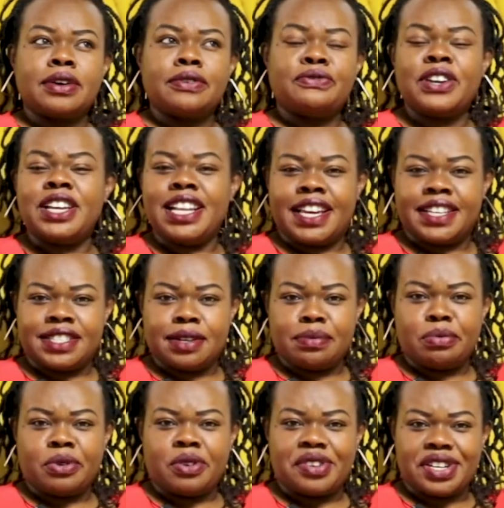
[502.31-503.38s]
Failure is
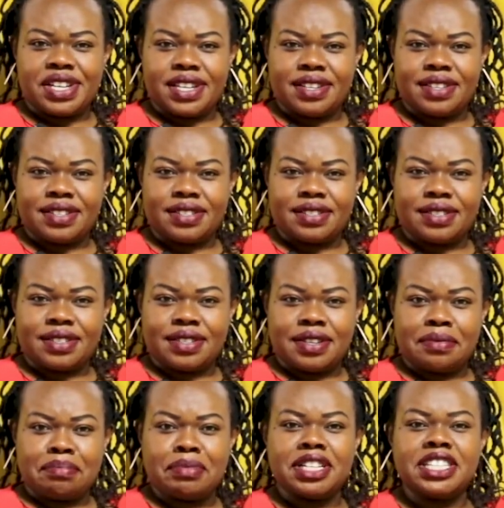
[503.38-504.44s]
temporary,
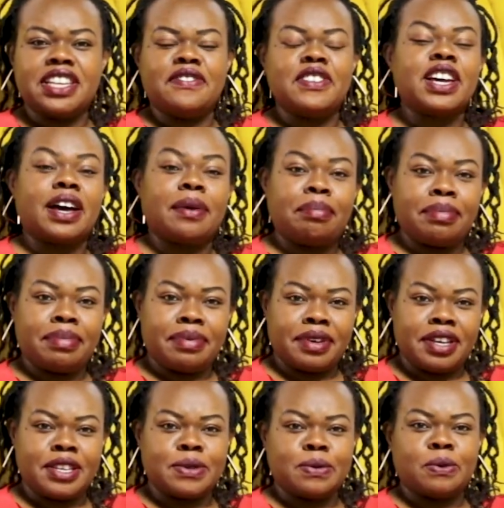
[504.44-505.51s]
but giving up
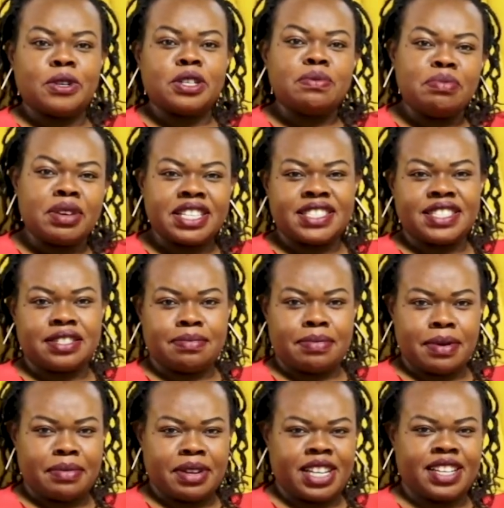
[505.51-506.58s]
is what makes it
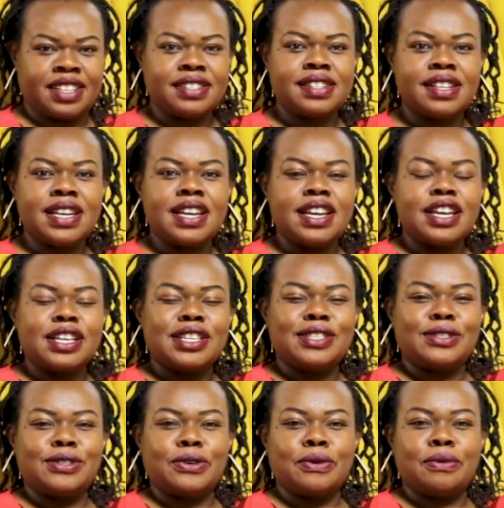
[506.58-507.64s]
permanent.
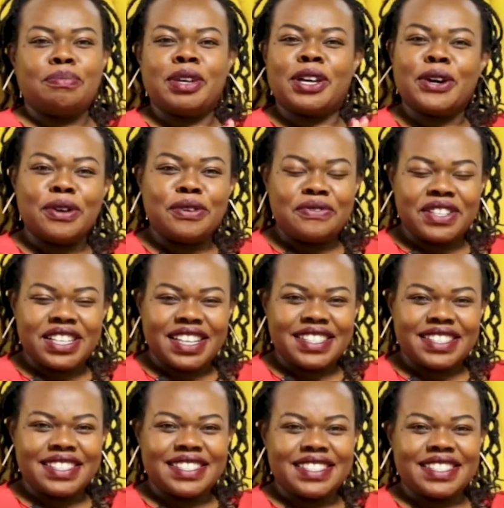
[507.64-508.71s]
So be confident.